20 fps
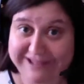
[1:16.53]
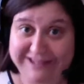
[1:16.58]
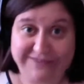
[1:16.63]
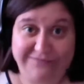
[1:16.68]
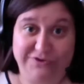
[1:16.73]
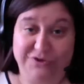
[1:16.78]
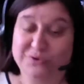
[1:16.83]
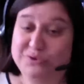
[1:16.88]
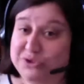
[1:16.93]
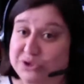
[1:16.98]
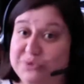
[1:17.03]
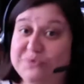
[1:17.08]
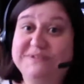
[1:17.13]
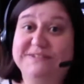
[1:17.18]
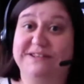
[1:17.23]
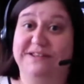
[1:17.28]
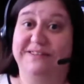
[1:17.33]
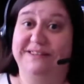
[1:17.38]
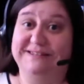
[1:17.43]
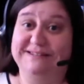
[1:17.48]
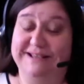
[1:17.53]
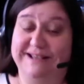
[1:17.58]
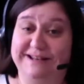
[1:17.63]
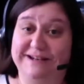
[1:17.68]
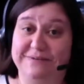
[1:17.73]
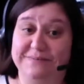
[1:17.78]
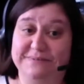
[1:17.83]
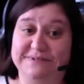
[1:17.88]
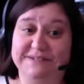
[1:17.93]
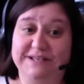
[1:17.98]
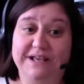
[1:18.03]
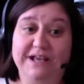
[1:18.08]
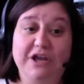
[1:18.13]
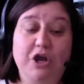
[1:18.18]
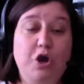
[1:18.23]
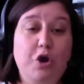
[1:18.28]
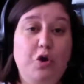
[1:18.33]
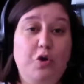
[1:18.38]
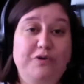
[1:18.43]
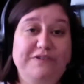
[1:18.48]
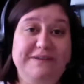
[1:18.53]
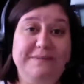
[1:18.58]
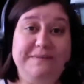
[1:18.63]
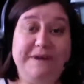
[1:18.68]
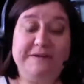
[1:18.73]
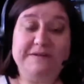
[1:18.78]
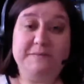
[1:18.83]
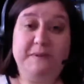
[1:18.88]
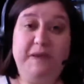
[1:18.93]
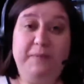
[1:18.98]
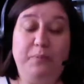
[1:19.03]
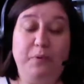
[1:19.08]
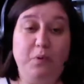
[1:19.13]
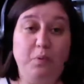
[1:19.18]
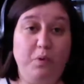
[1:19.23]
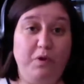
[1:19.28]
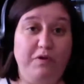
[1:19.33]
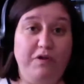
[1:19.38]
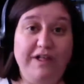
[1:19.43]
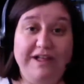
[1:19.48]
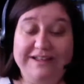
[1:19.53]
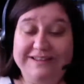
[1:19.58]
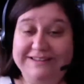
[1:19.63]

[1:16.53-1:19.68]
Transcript: if you do sell these items. Sometimes people will,